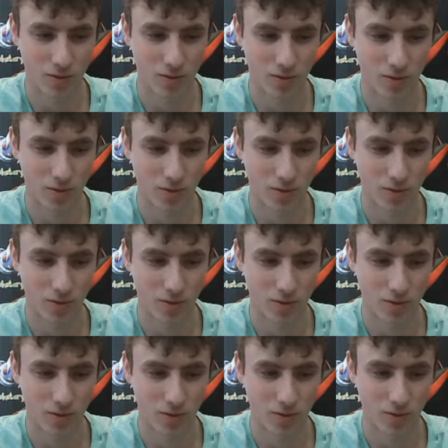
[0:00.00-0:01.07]
pack.
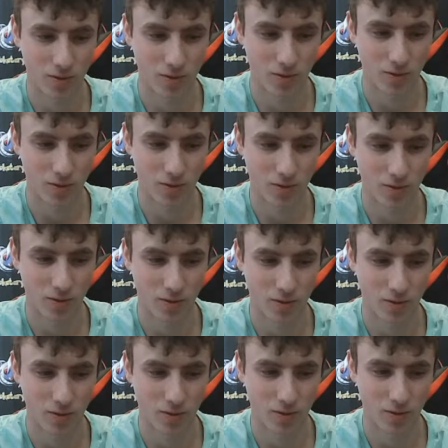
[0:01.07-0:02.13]

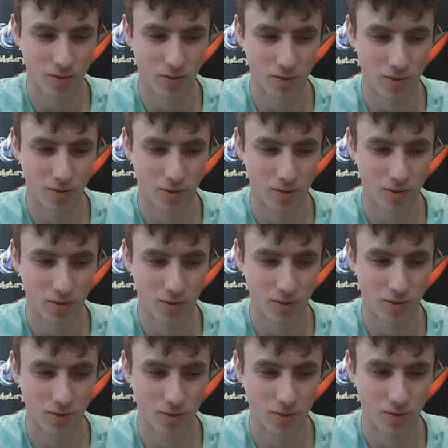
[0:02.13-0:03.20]
Gengar VMAX, where are
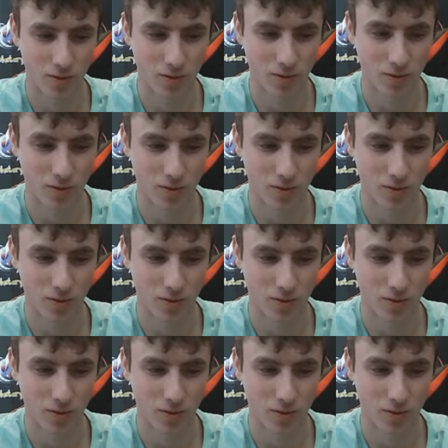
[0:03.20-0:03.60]
you at?